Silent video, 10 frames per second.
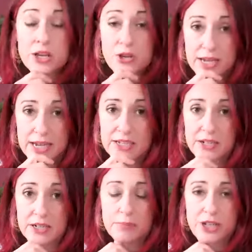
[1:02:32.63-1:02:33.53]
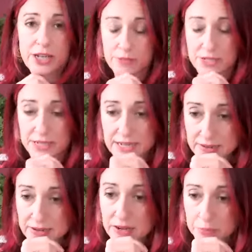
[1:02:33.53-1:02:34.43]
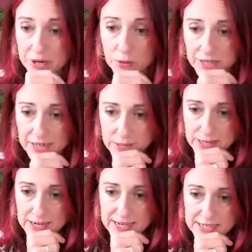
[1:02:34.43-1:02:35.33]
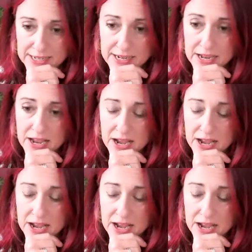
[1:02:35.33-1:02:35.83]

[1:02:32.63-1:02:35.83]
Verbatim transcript: UK time, GMT, but I'll announce that later.